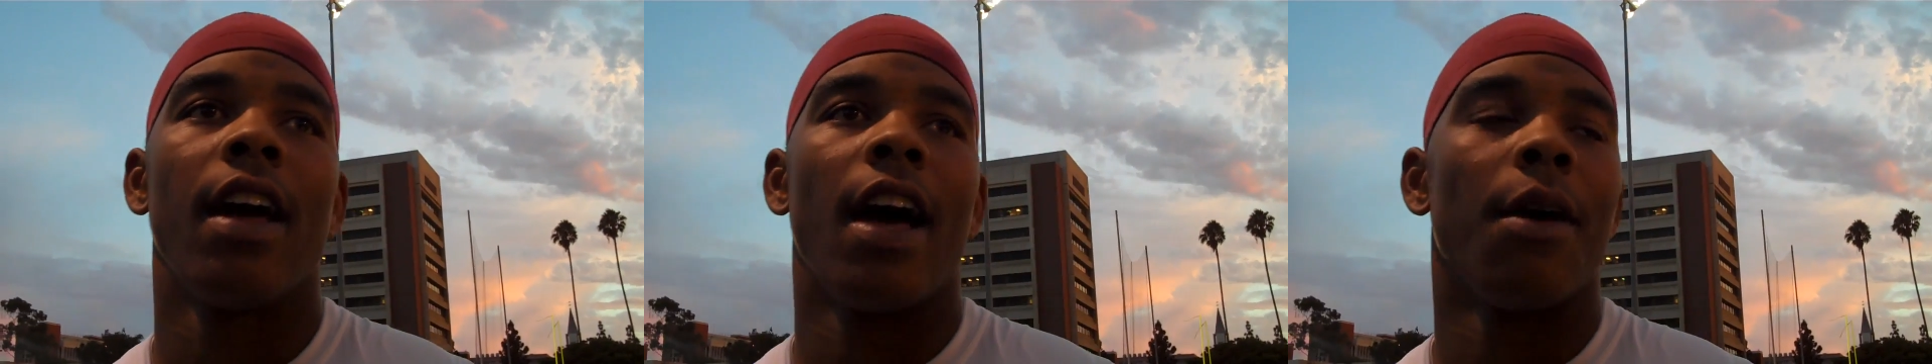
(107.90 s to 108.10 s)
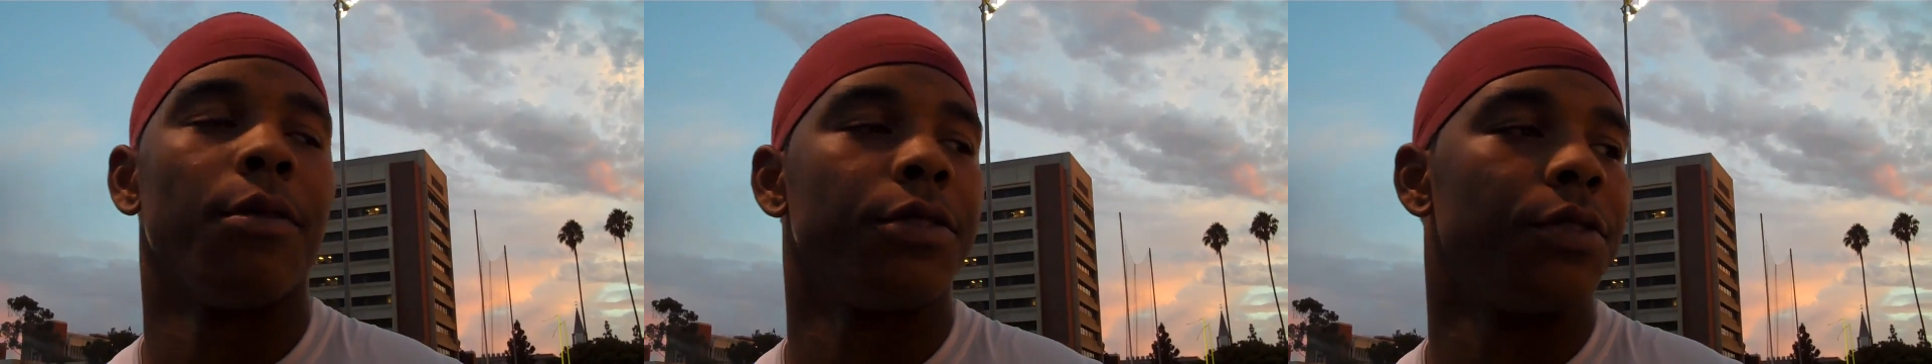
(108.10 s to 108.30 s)

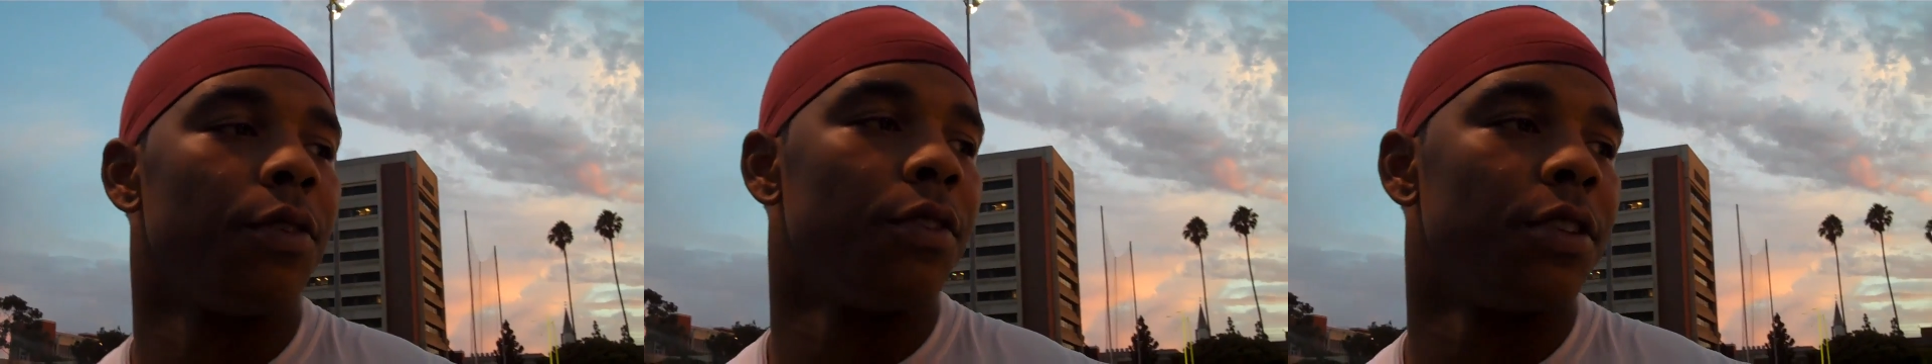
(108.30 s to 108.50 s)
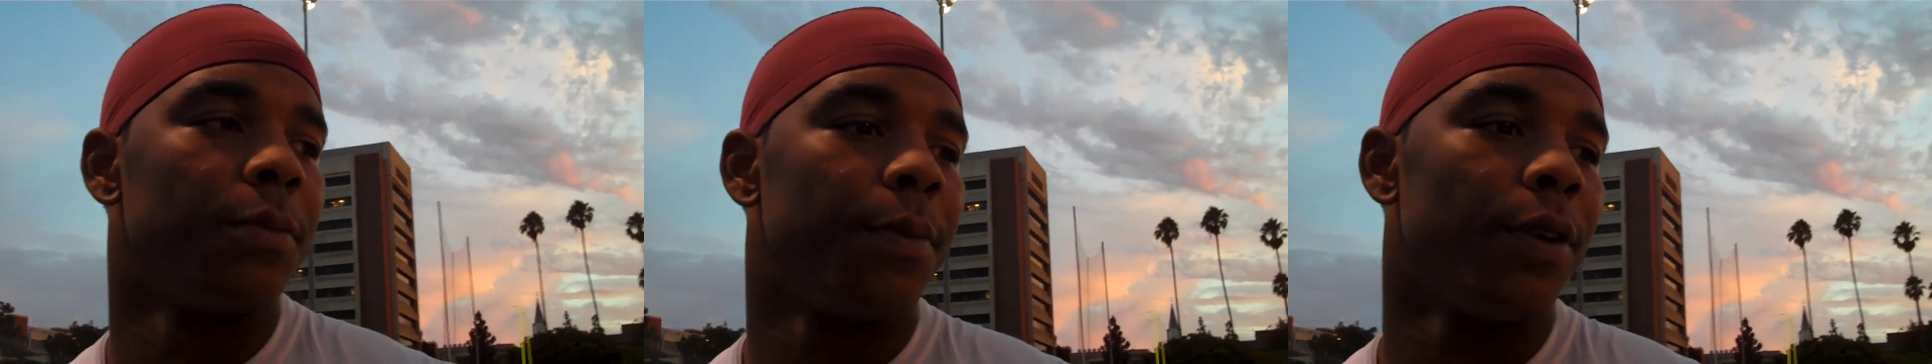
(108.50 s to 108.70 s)
I was
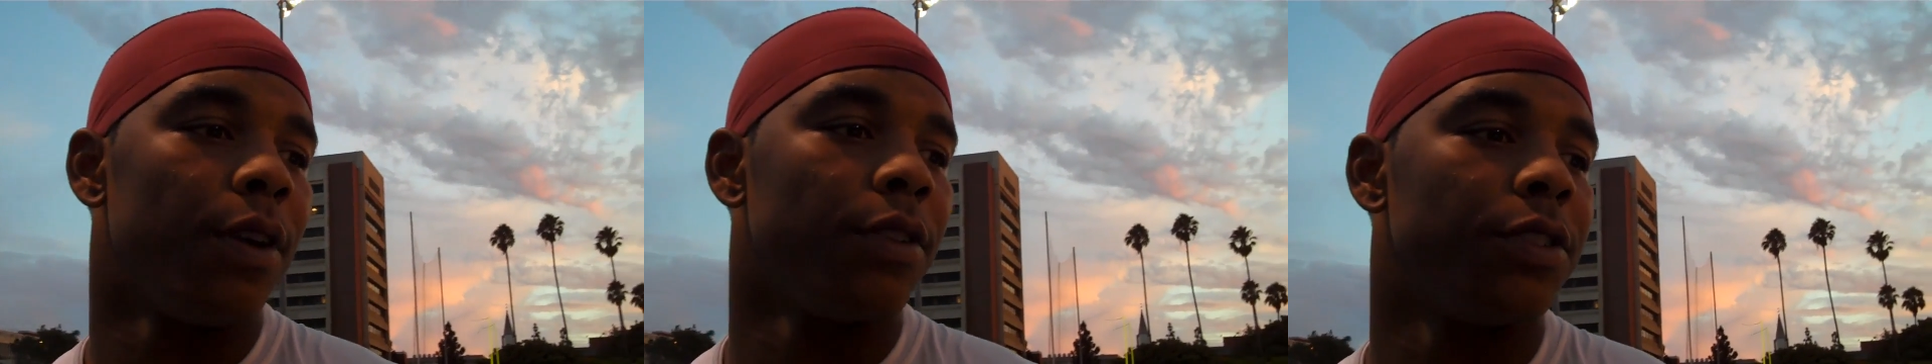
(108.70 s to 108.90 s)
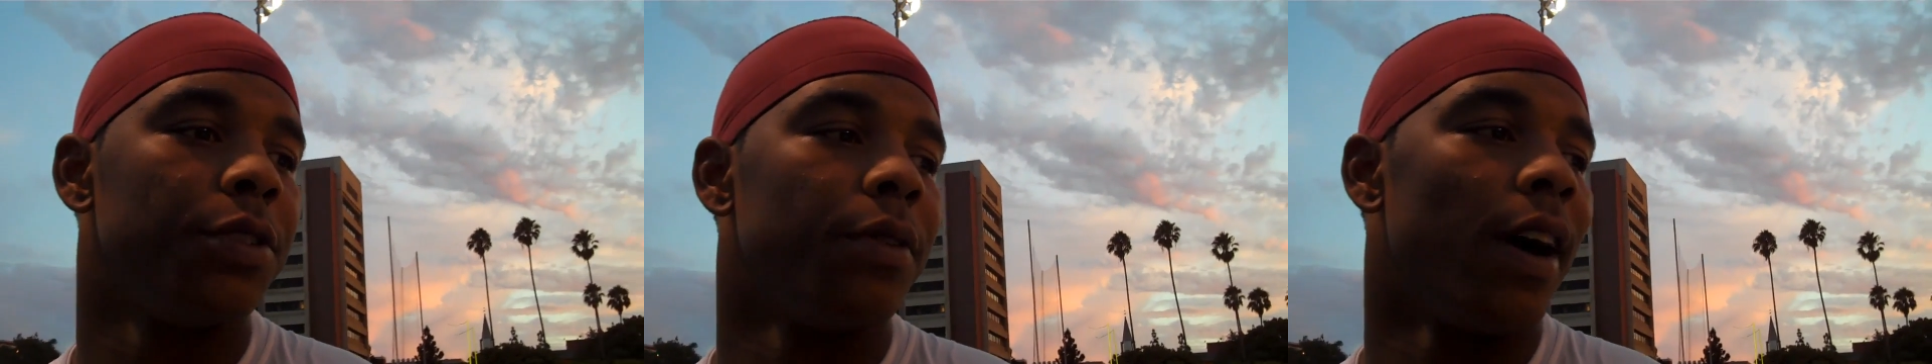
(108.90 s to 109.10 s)
throwing the
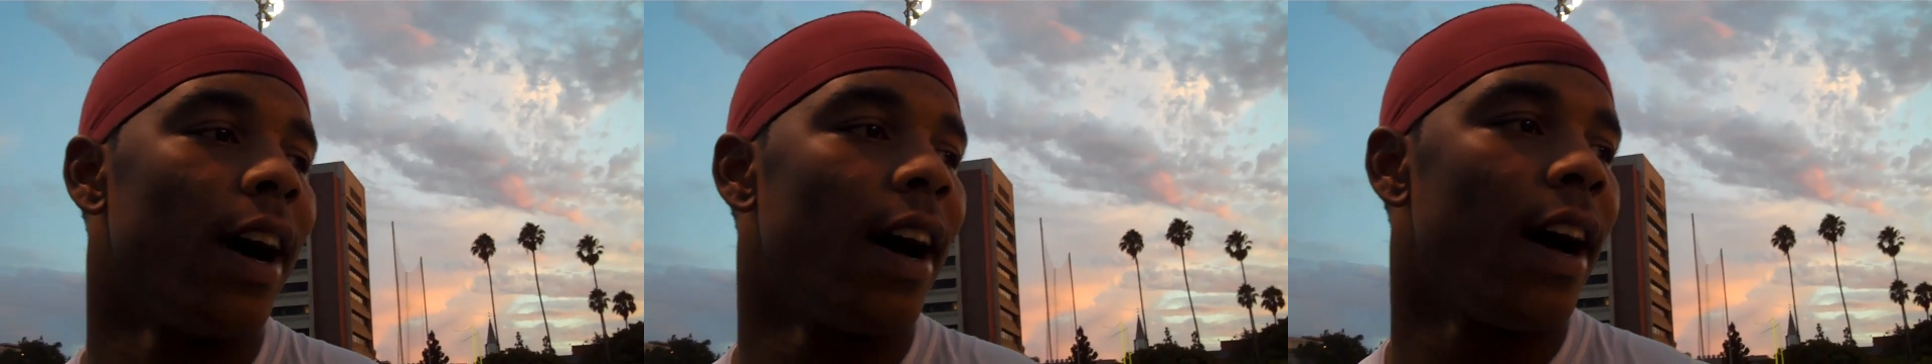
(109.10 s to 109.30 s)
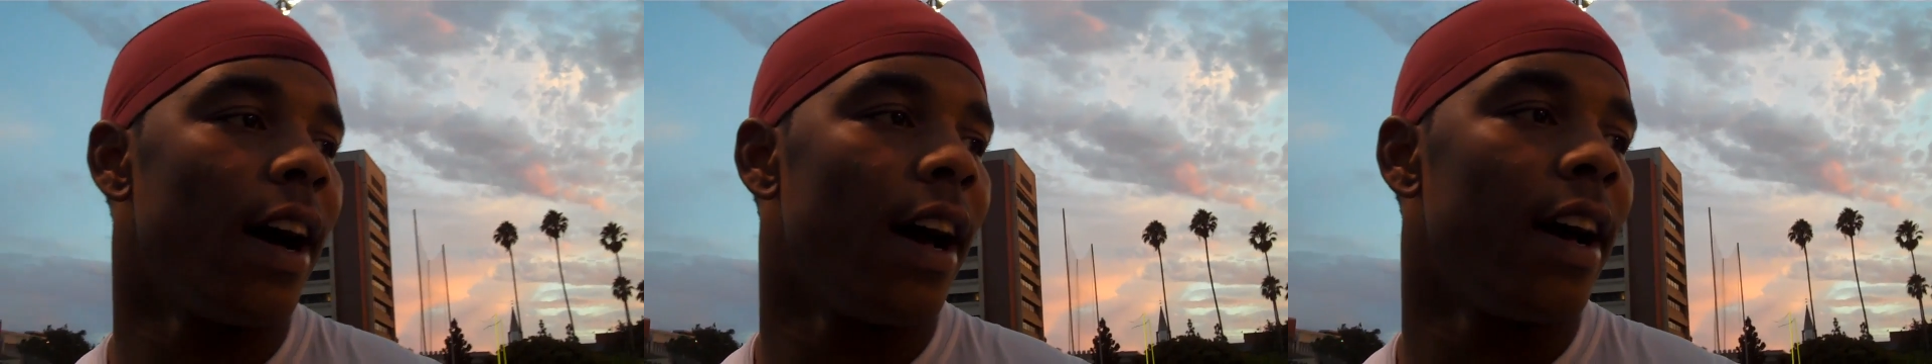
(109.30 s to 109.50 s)
ball too
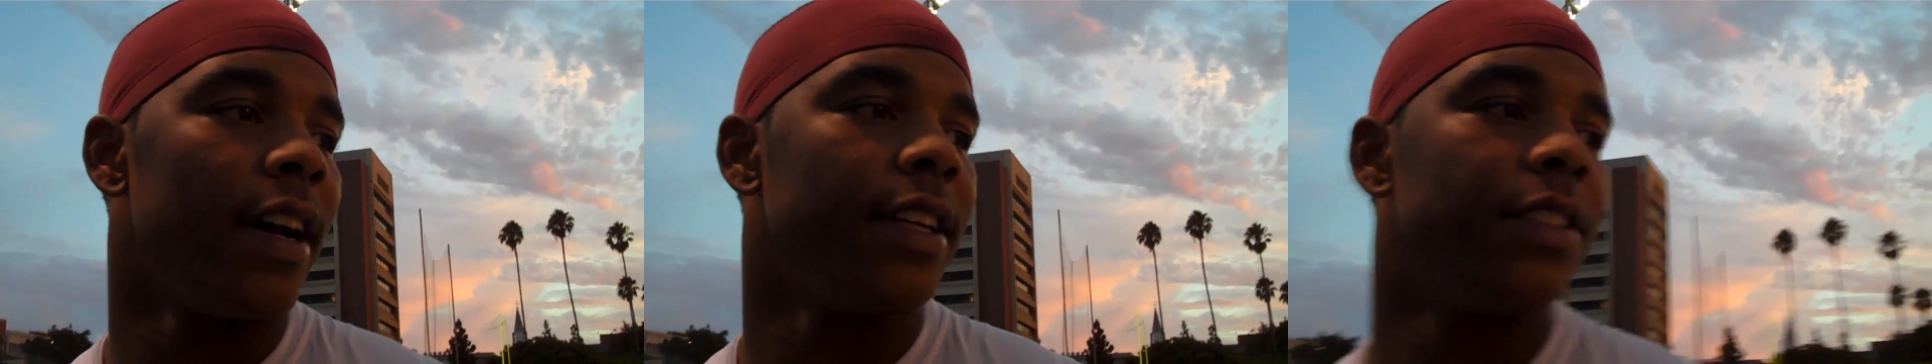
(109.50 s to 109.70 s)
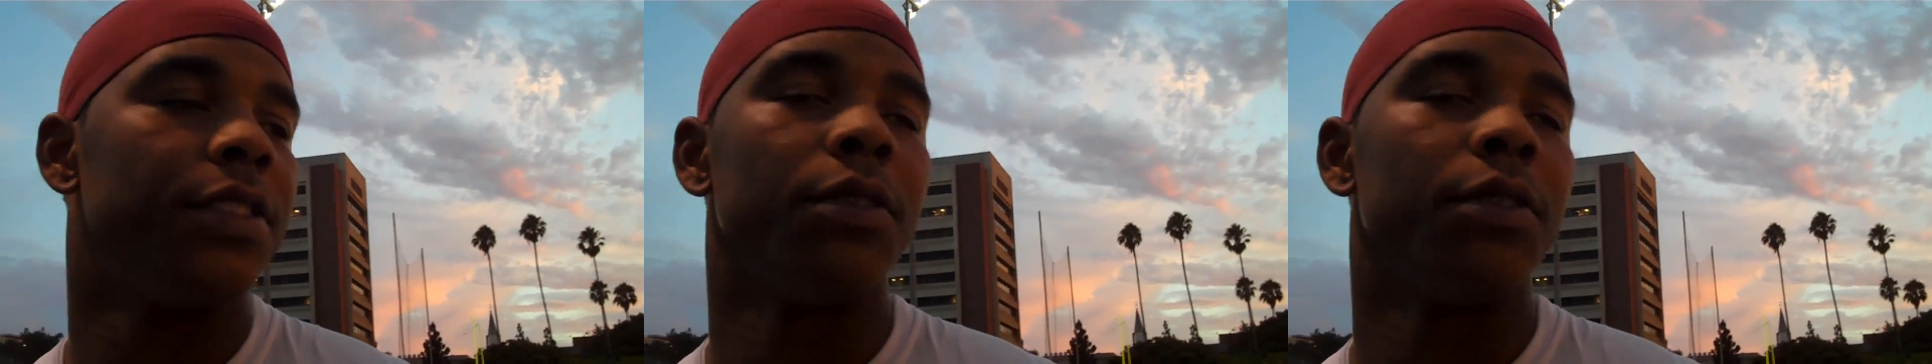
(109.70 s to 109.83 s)
high,